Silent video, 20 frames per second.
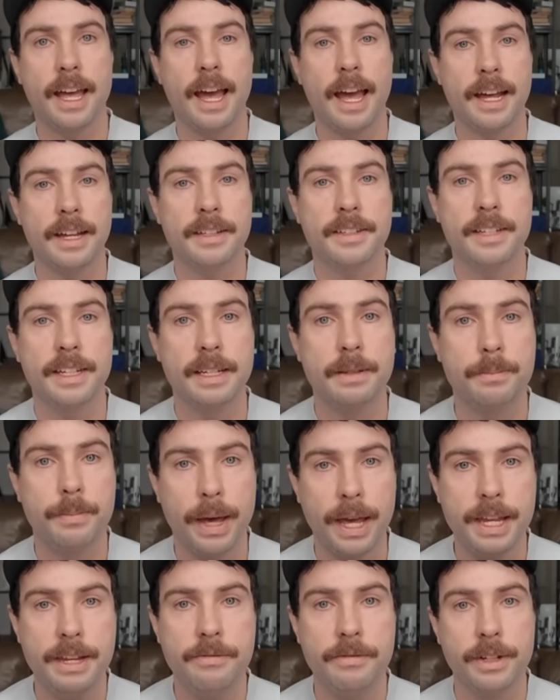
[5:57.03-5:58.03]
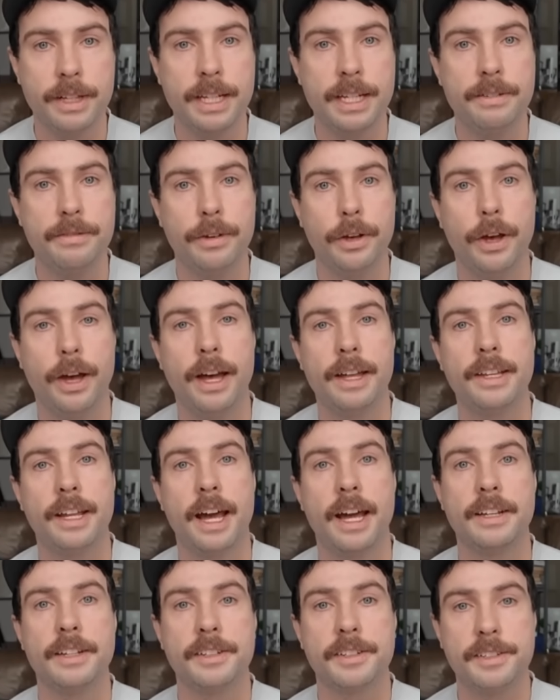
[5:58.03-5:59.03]
acting pain reliever and
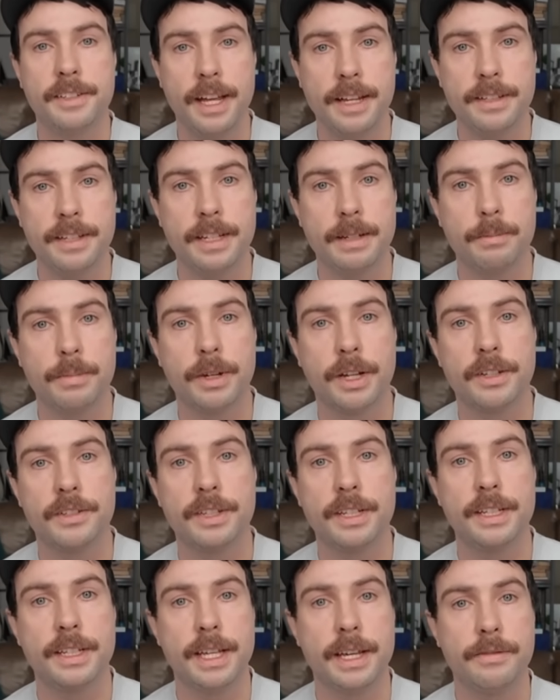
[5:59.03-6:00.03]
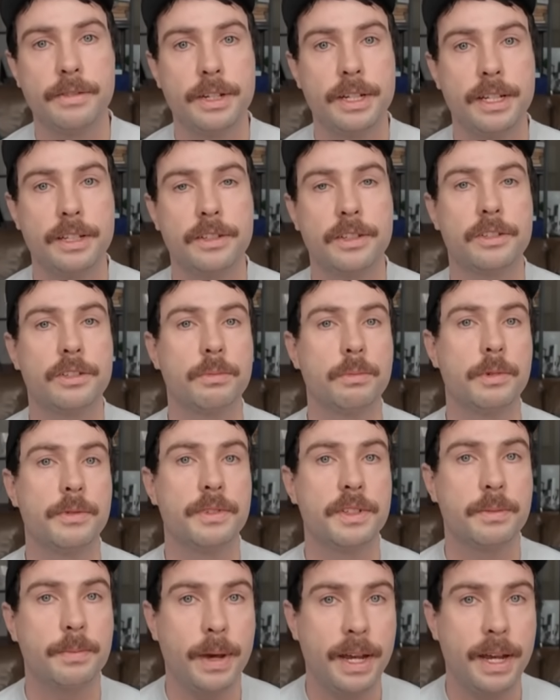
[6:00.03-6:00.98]
anesthetic because he'd given it to some of his